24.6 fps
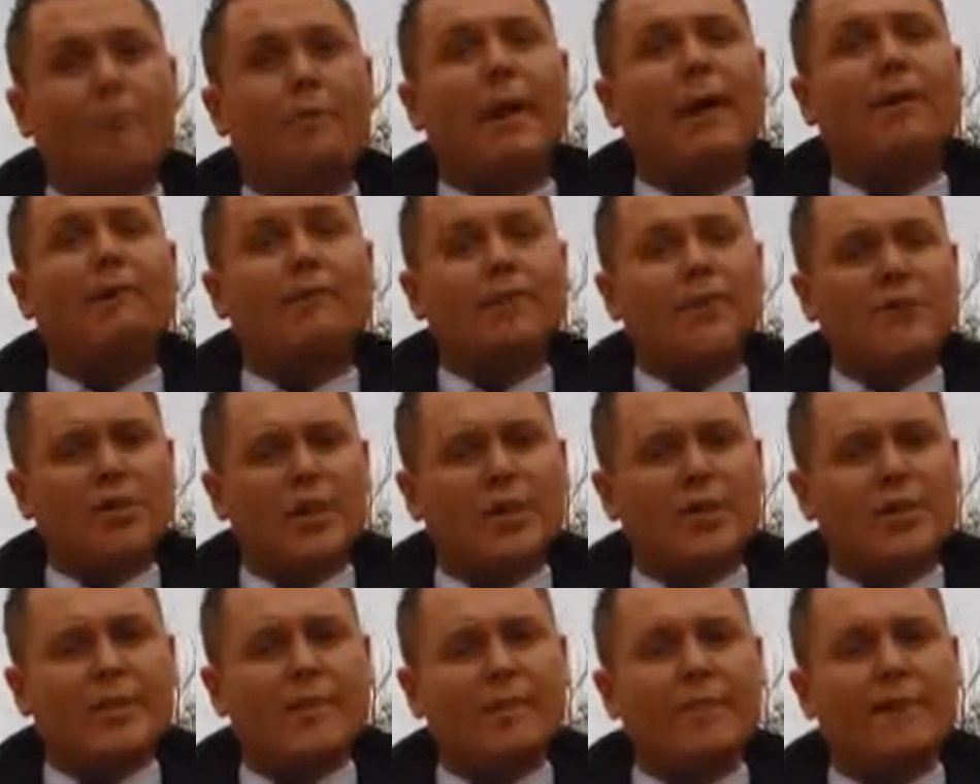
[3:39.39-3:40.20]
my
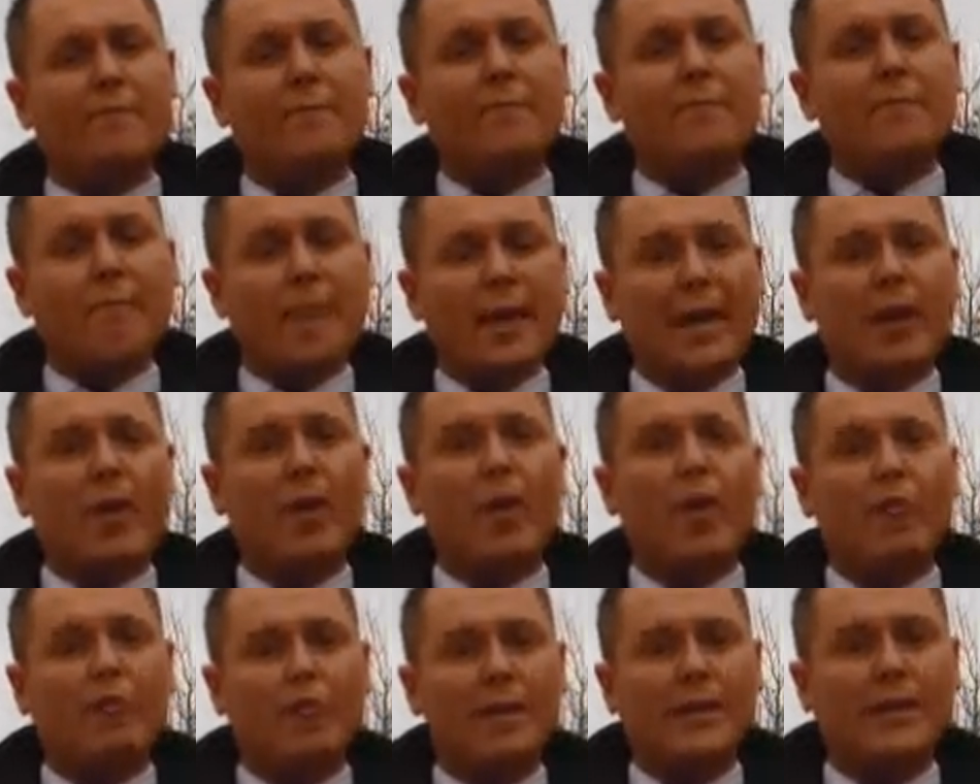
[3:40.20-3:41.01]
results are very me
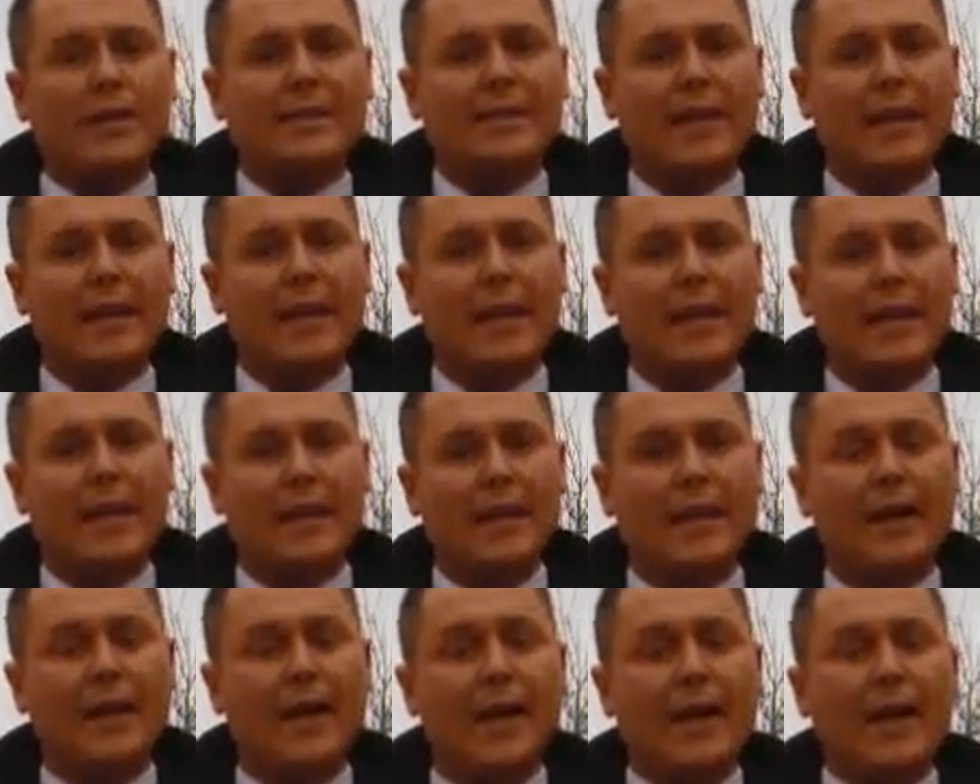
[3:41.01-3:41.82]

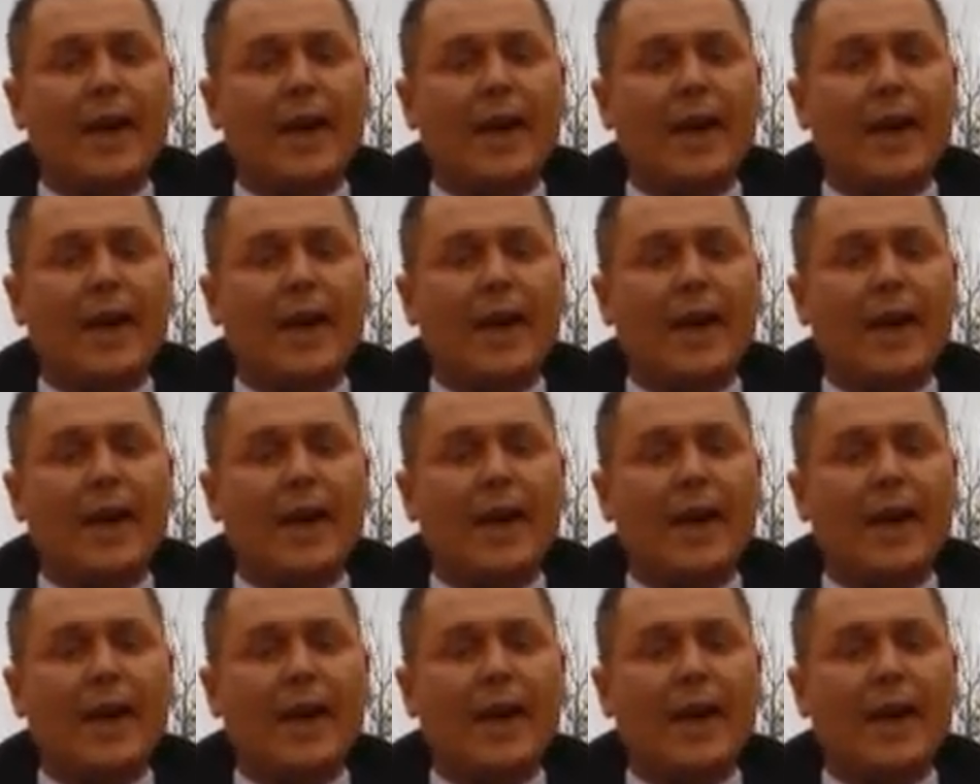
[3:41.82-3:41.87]
orientated.